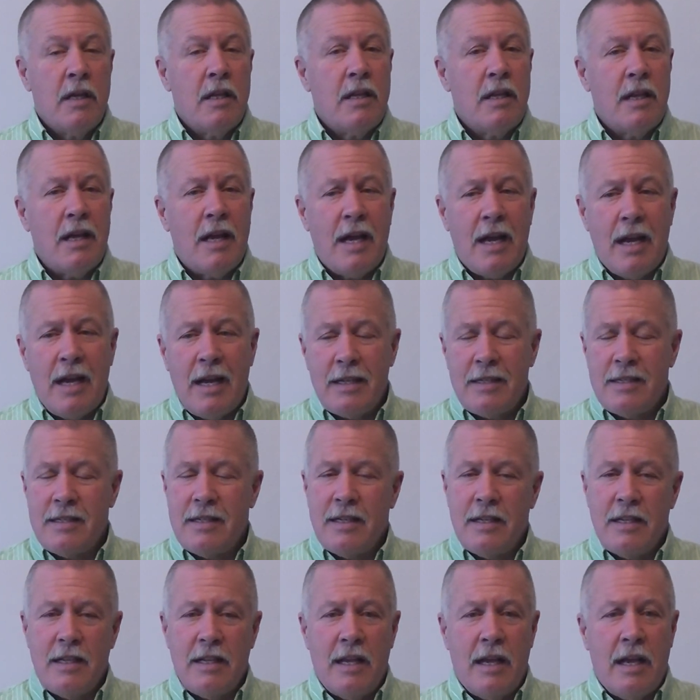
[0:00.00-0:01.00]
Lots
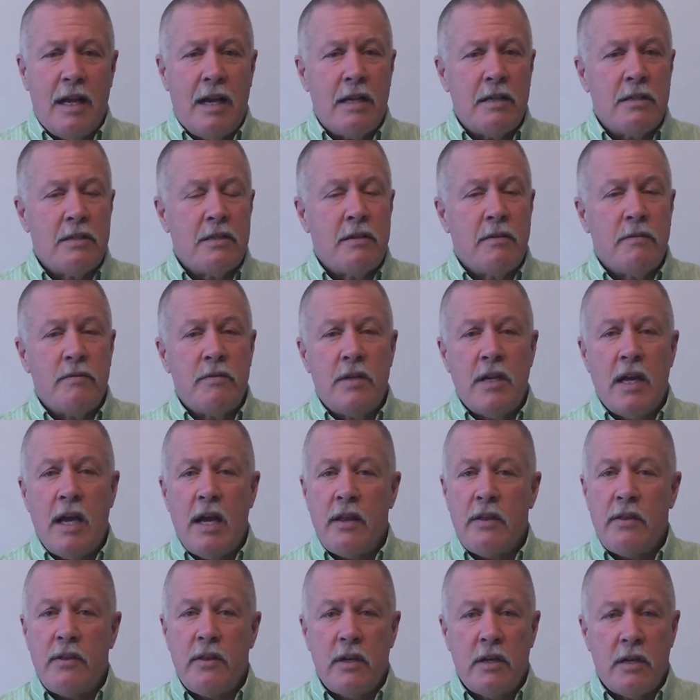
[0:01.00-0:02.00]
and lots of
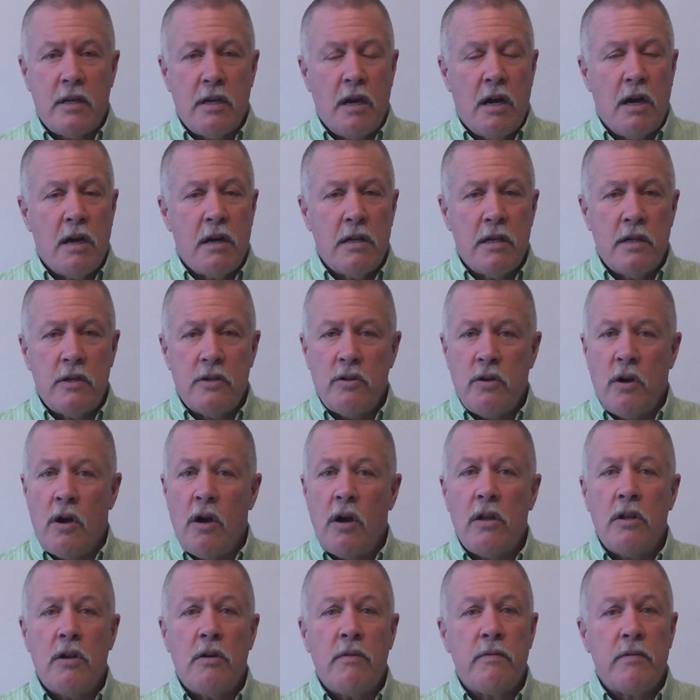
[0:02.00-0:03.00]
death and carnage
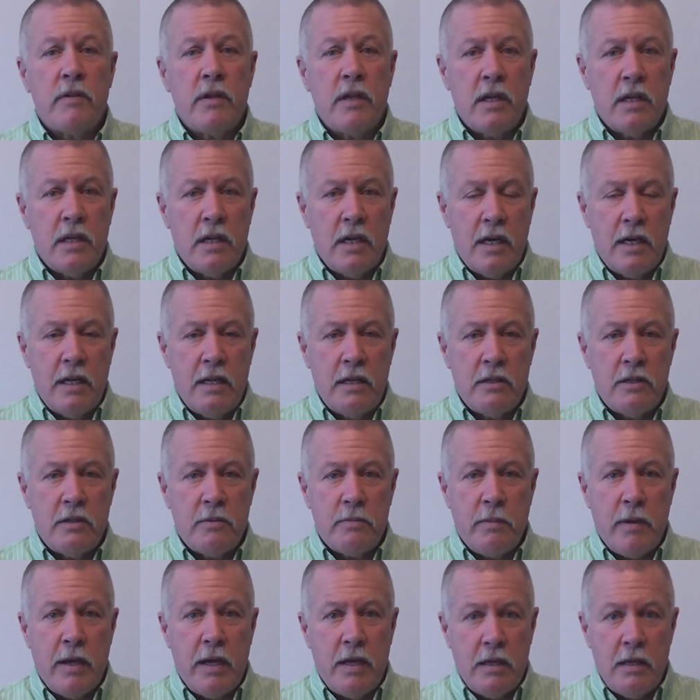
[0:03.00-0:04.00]
all over the United
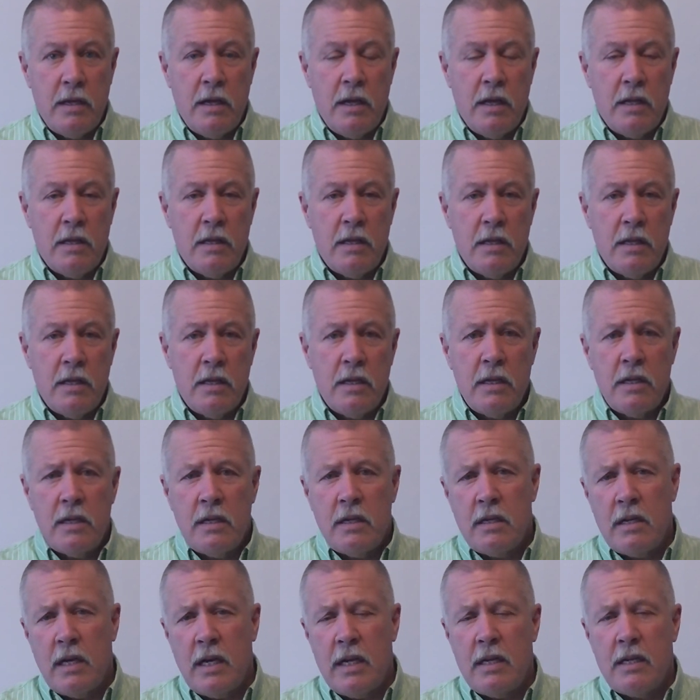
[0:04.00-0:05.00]

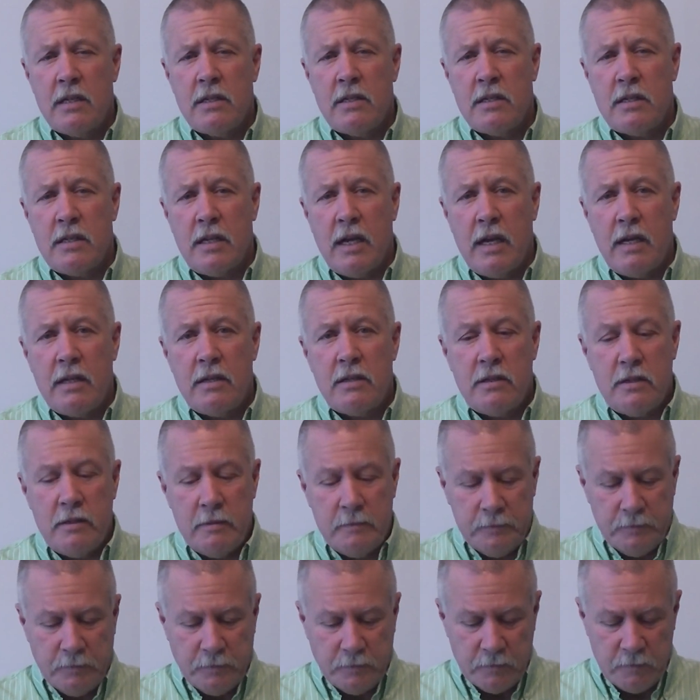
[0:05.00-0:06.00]
States.
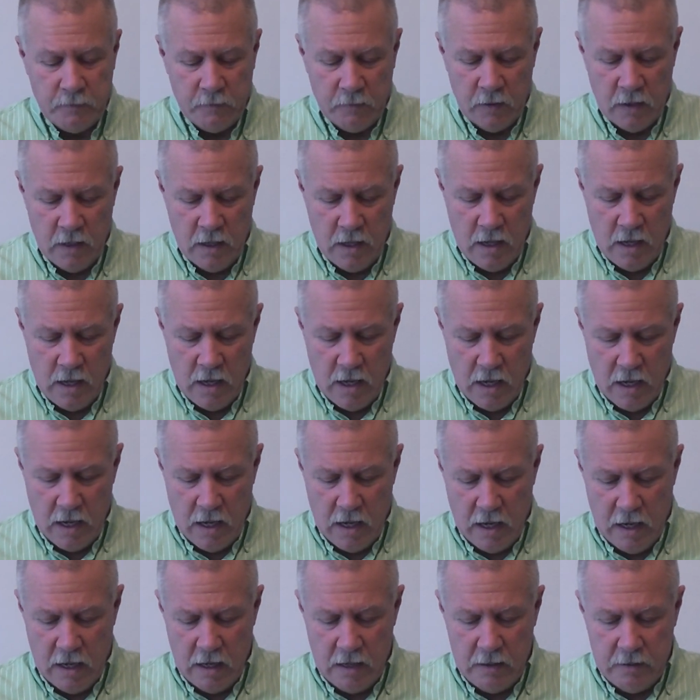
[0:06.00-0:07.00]

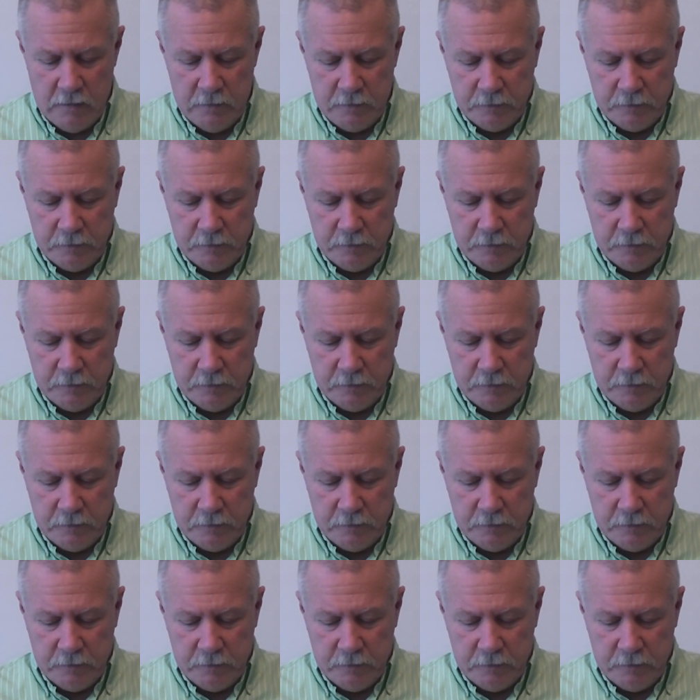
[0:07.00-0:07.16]
And